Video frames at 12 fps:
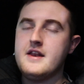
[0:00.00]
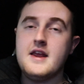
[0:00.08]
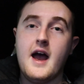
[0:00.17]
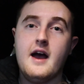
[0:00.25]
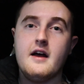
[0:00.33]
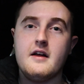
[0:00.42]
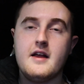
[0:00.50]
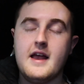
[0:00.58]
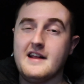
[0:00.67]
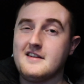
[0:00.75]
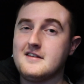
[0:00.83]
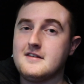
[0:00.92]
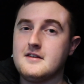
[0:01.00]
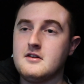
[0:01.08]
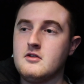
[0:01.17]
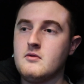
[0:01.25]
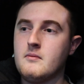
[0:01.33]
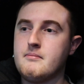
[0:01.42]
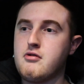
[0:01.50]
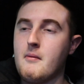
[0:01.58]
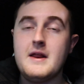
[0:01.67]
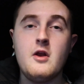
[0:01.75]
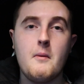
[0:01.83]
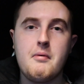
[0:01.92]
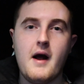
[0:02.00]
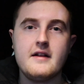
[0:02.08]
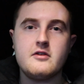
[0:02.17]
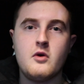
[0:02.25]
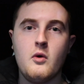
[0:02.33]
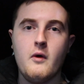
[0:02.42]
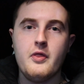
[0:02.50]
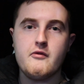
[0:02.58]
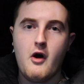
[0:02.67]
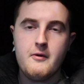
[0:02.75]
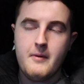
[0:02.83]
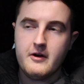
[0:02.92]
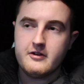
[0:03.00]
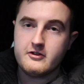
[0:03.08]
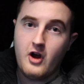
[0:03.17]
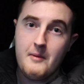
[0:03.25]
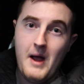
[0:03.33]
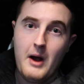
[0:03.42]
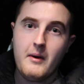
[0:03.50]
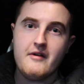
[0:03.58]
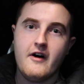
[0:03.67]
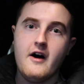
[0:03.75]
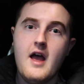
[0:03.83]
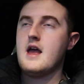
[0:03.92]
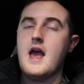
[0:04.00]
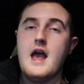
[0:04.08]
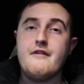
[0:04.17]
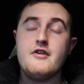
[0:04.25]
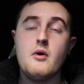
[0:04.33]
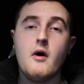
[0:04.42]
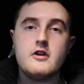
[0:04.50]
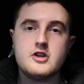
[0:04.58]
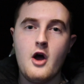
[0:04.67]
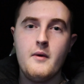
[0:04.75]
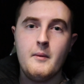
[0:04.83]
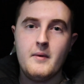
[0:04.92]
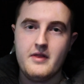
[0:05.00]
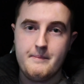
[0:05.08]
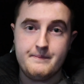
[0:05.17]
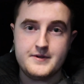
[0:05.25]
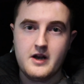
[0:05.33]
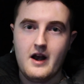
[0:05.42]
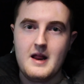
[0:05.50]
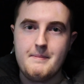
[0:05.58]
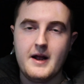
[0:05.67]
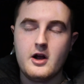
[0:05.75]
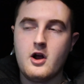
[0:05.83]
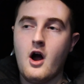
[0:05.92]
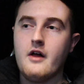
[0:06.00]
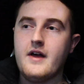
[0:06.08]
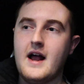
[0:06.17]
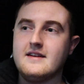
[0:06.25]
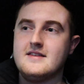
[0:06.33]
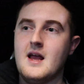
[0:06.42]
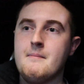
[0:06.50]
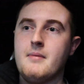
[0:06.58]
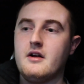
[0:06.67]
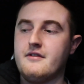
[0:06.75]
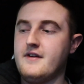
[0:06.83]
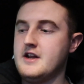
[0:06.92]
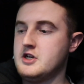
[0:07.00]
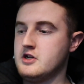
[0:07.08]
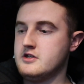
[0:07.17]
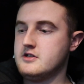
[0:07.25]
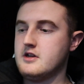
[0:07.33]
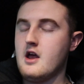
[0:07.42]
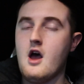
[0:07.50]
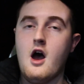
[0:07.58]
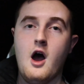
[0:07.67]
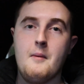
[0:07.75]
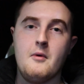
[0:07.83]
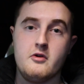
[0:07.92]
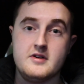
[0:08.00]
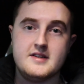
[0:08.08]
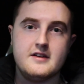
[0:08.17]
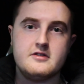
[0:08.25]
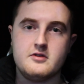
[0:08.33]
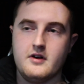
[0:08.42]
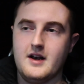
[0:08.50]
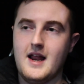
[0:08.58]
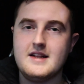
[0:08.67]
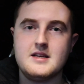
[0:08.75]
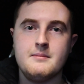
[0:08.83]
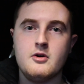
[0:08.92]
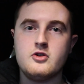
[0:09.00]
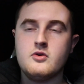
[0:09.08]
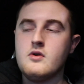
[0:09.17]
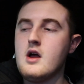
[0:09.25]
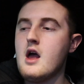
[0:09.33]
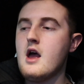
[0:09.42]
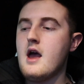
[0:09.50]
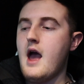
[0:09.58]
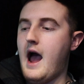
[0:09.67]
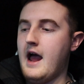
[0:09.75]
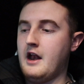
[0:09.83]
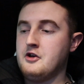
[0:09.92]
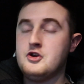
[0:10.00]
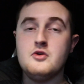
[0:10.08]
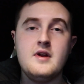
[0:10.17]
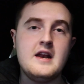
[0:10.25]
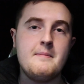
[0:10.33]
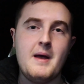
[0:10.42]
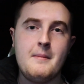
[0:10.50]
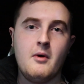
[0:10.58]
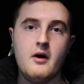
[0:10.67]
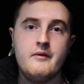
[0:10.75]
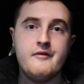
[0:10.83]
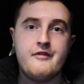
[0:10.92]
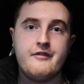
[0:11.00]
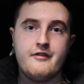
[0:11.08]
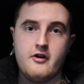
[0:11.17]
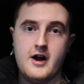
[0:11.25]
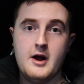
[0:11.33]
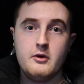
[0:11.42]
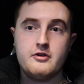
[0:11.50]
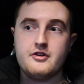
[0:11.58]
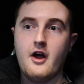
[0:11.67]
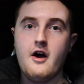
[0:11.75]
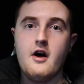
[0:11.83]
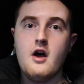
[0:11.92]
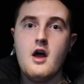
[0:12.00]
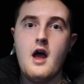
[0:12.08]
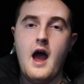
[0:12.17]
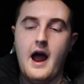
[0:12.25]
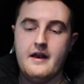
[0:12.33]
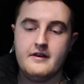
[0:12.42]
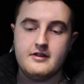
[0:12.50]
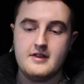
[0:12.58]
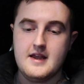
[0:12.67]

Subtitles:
yeah, it's probably not practical on the road most of the time. However, if you are towing with a slightly bigger car that has the MBUX features, or is a sort of later model, and you need a bit more oomph for a hill start, and